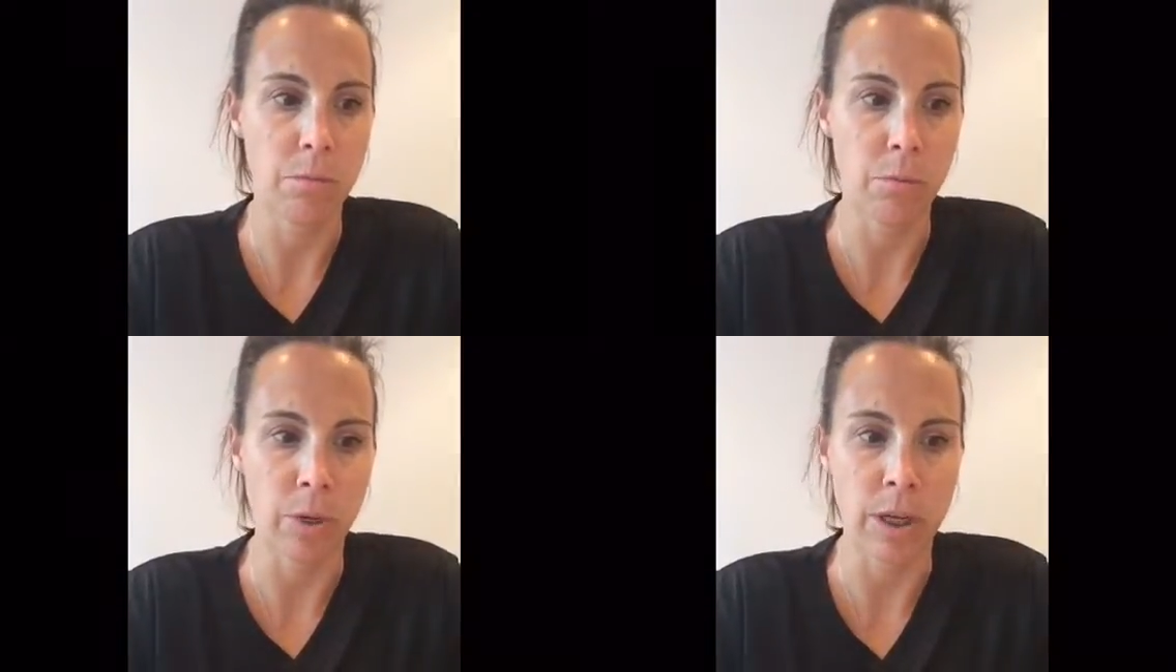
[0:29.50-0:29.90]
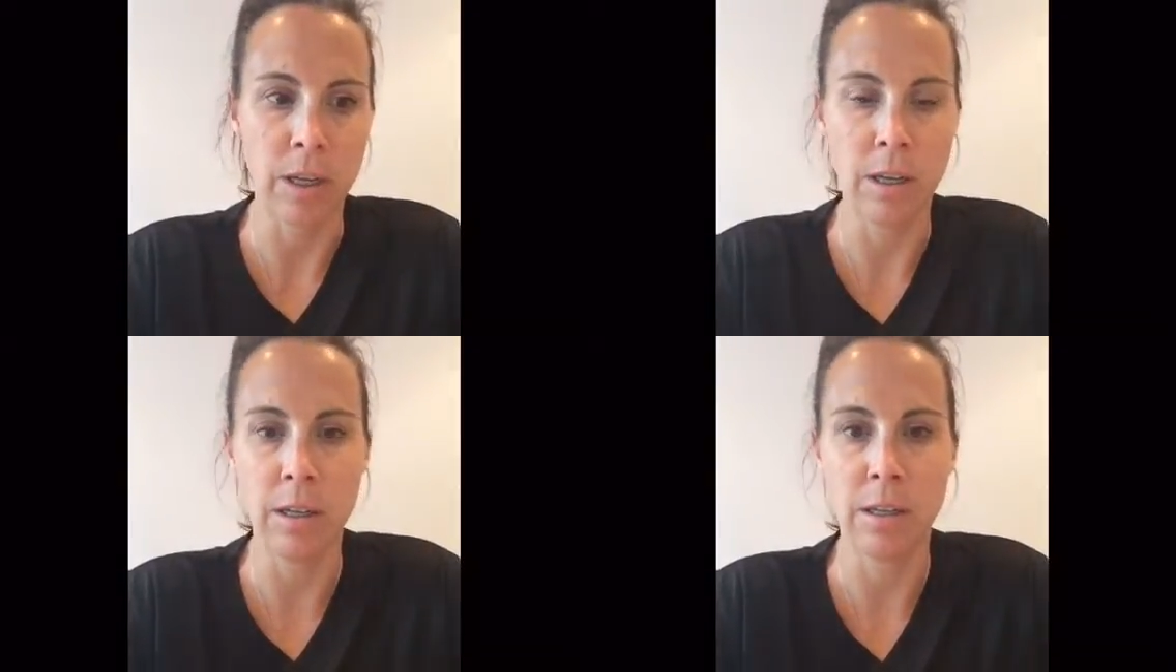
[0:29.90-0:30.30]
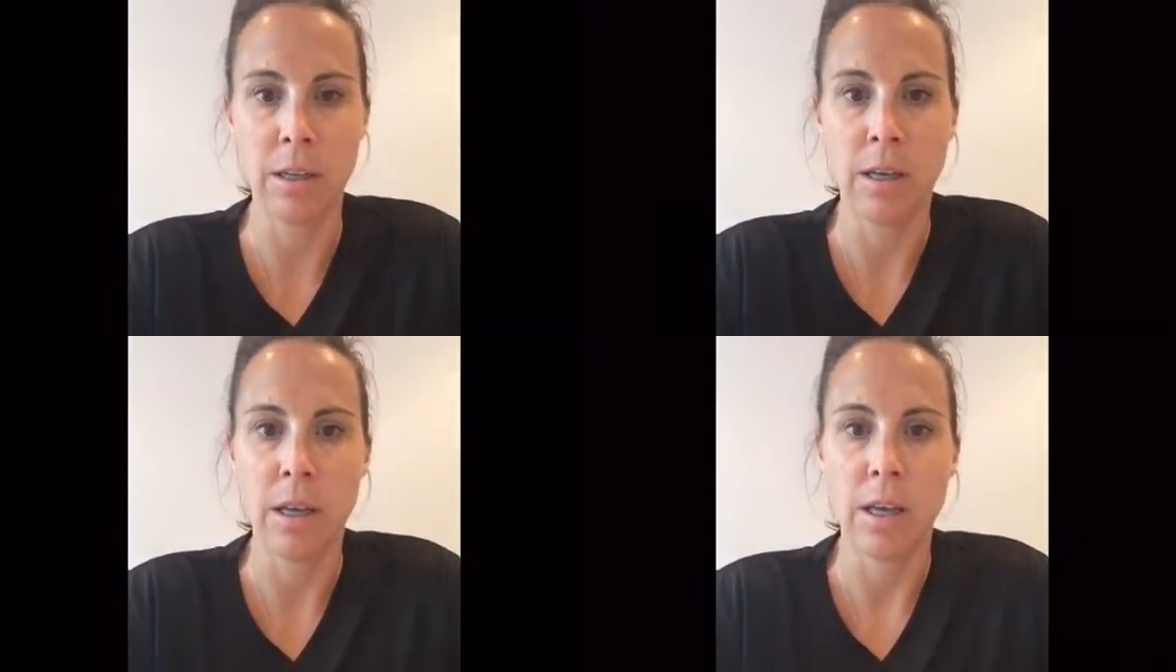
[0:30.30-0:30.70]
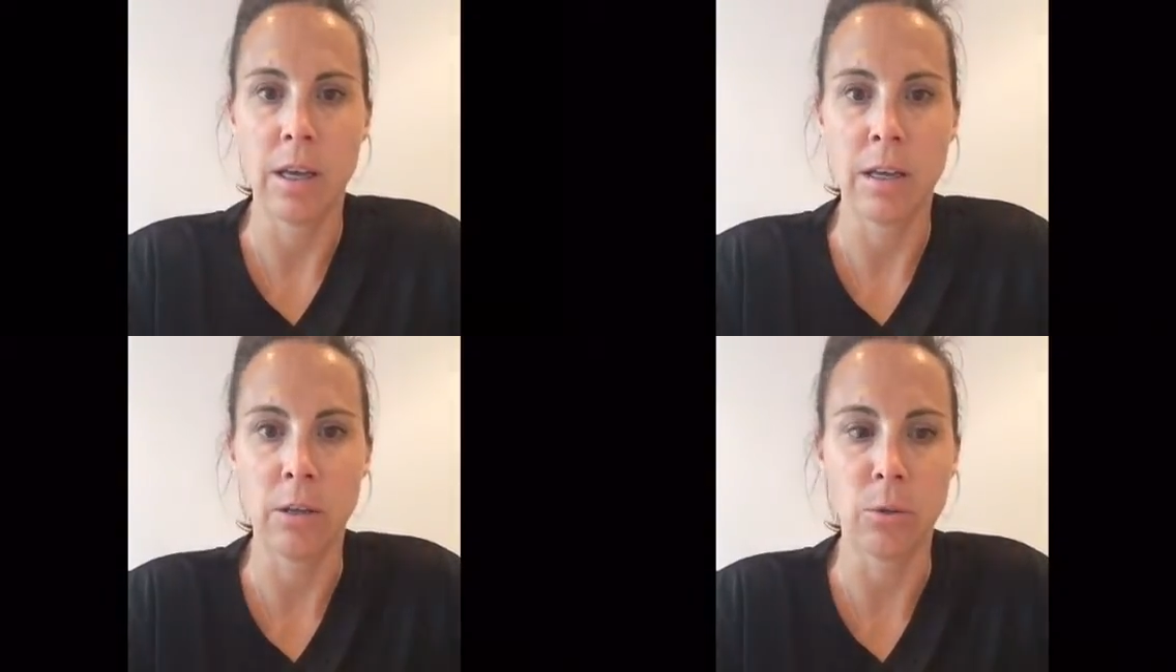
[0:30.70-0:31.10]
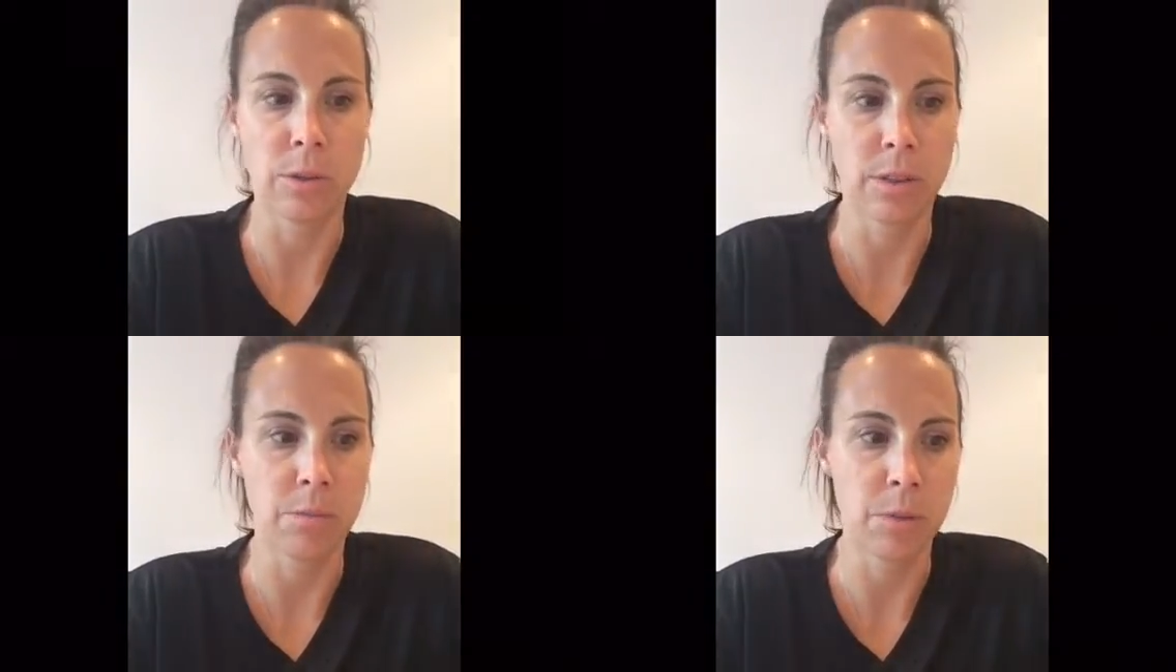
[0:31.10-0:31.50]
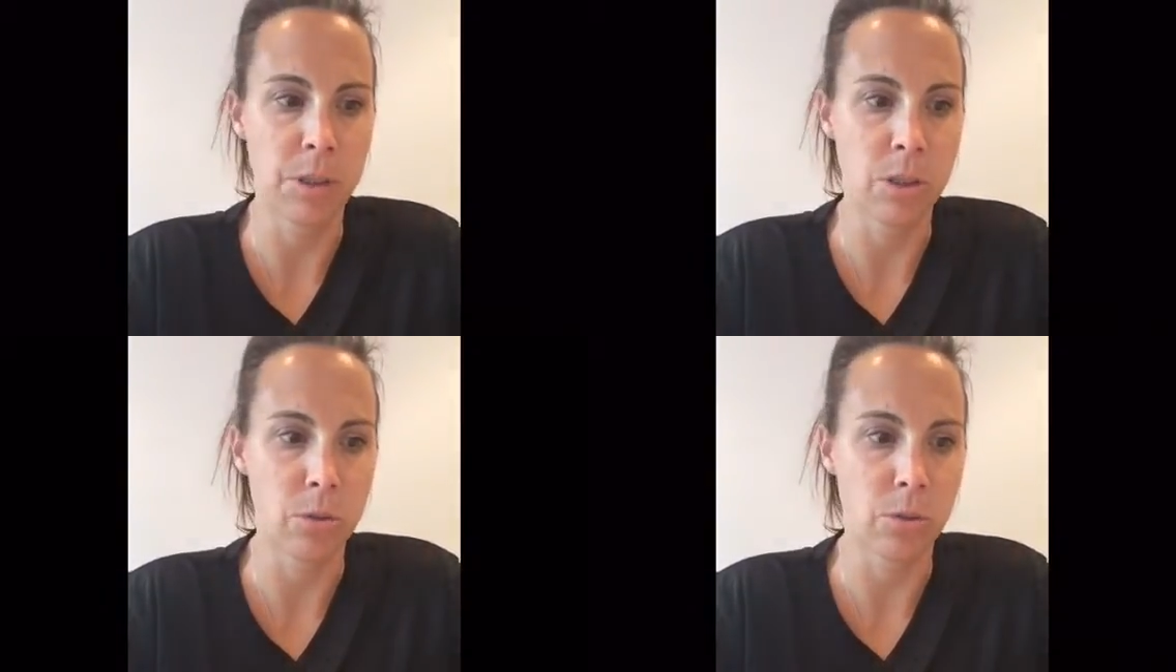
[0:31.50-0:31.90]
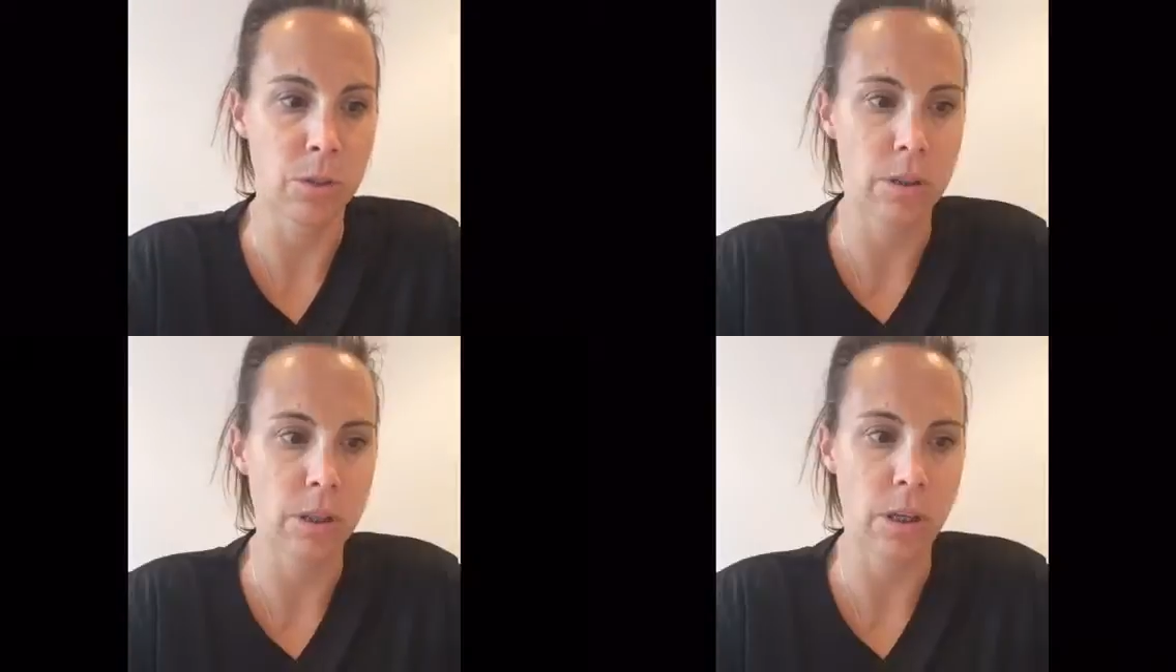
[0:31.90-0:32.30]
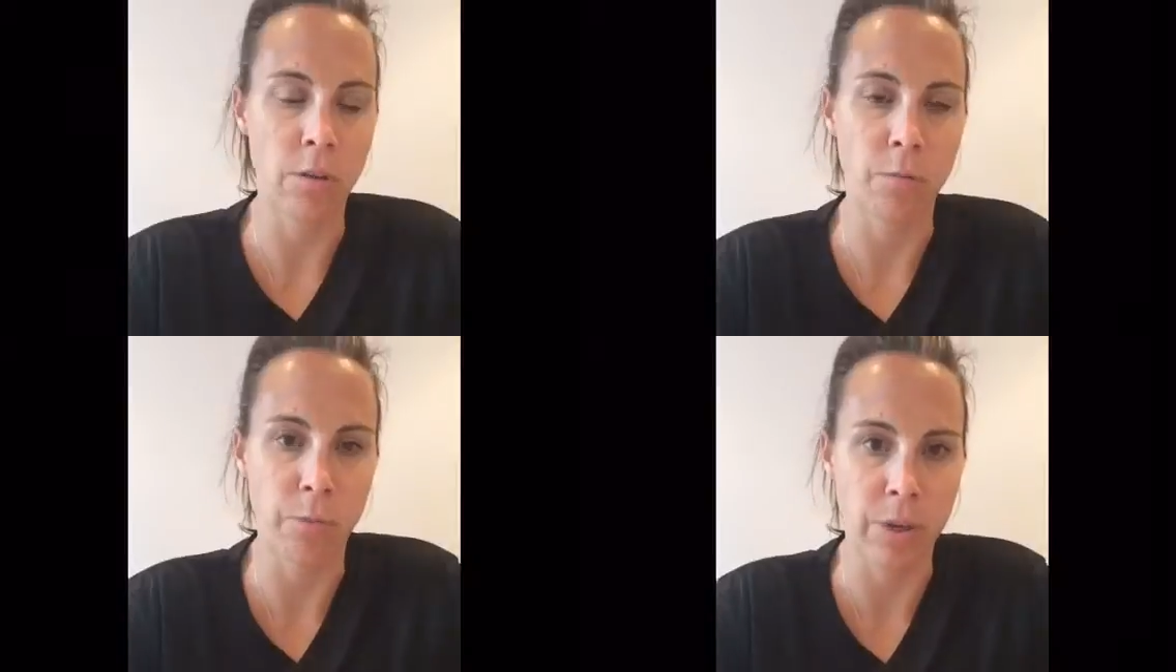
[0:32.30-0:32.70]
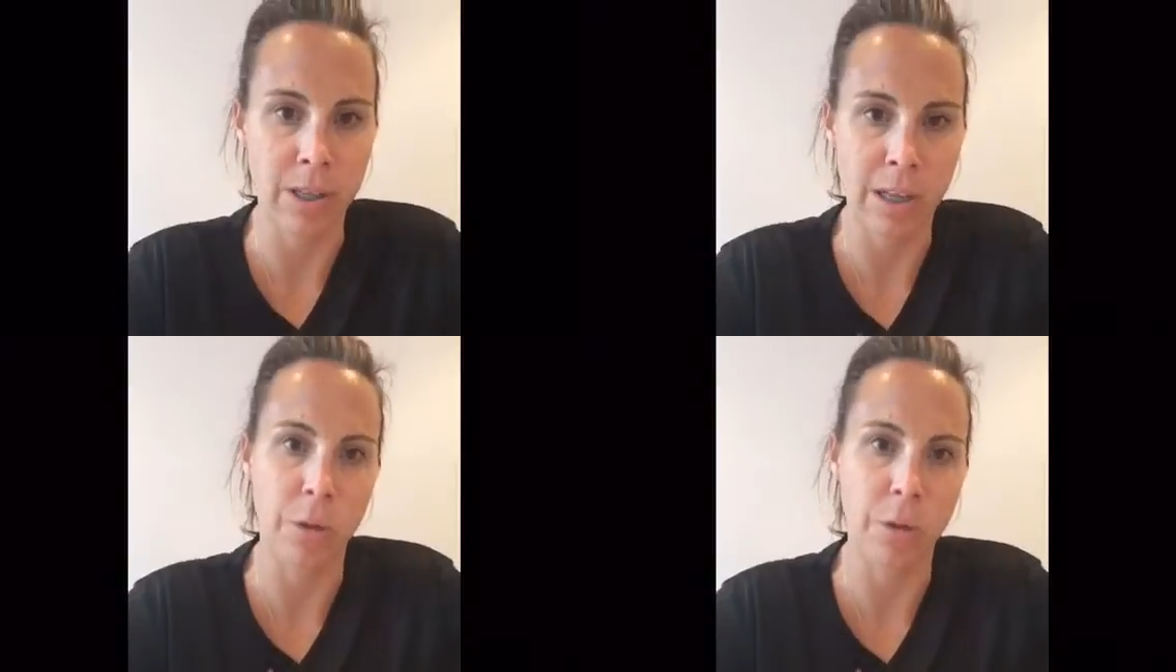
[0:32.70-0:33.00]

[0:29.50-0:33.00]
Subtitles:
breathe and causes them to be short of breath.